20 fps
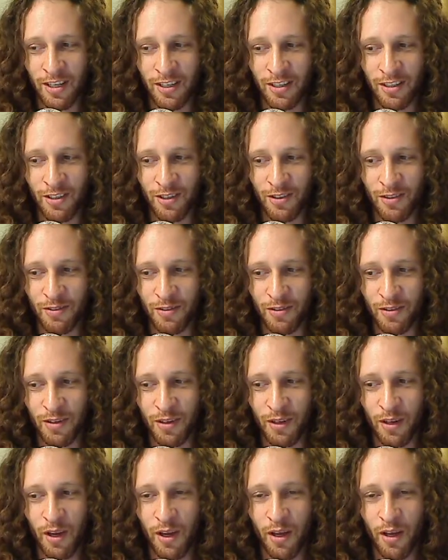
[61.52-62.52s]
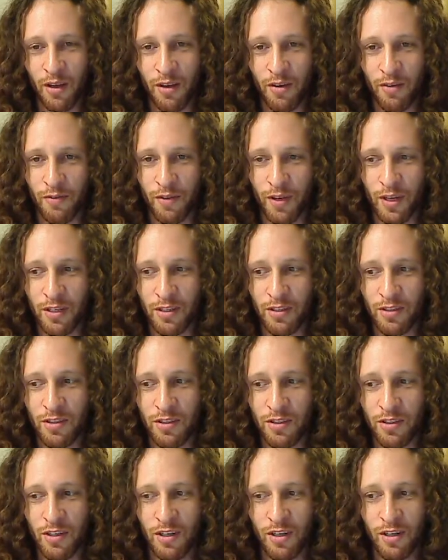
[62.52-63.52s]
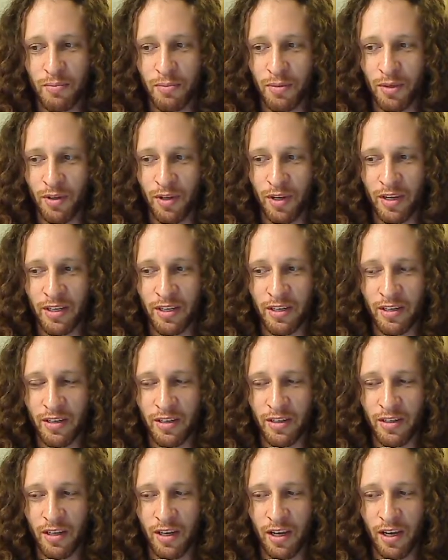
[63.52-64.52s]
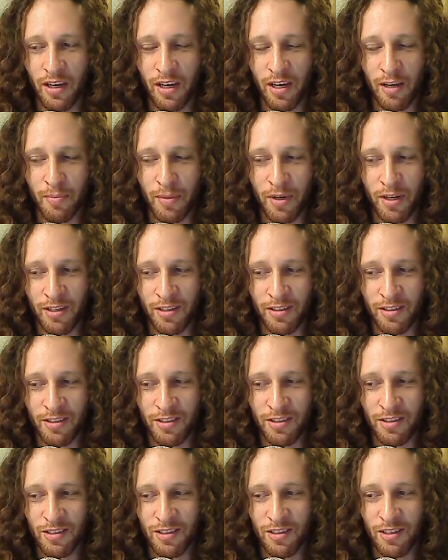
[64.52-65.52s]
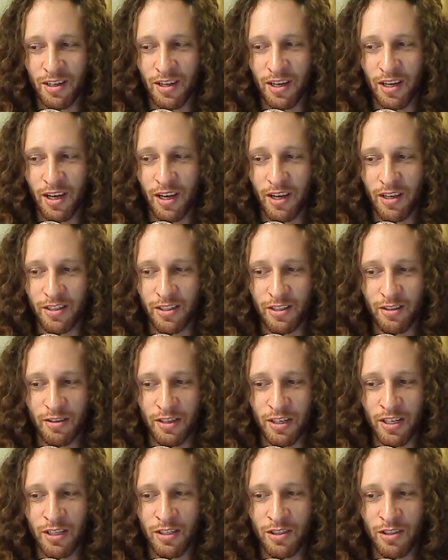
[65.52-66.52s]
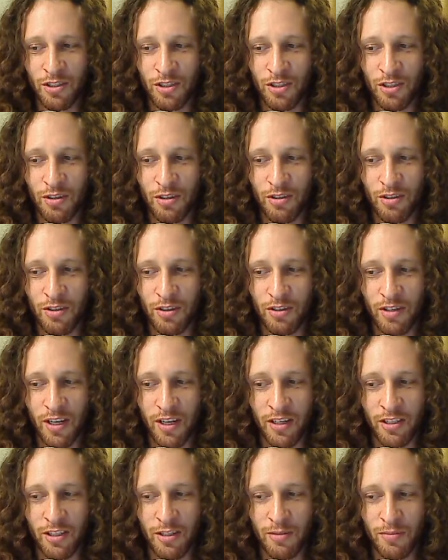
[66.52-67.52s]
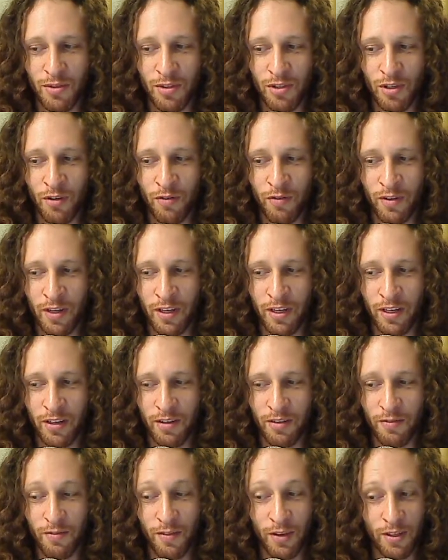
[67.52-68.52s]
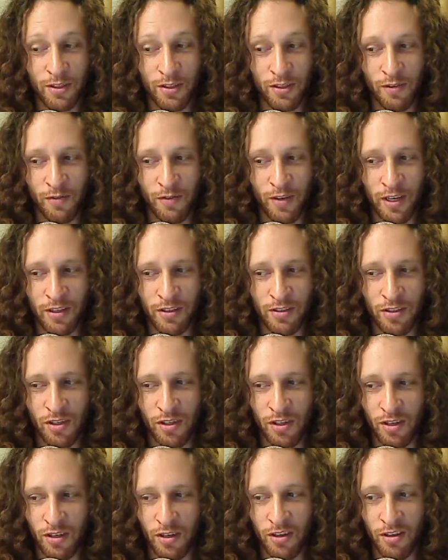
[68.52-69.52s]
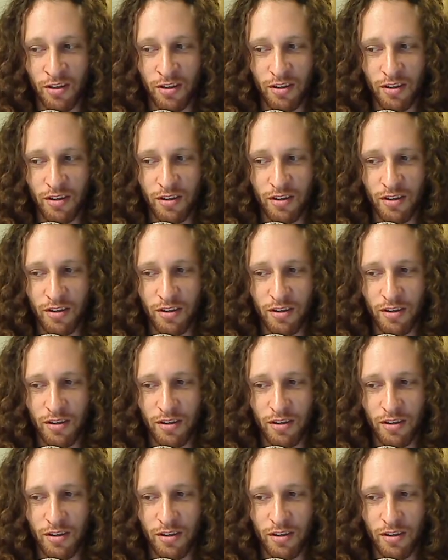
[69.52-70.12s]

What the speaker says: had known, Venice, Berlin, and La Paz, until each turned to touch him softly, face to face in the dark.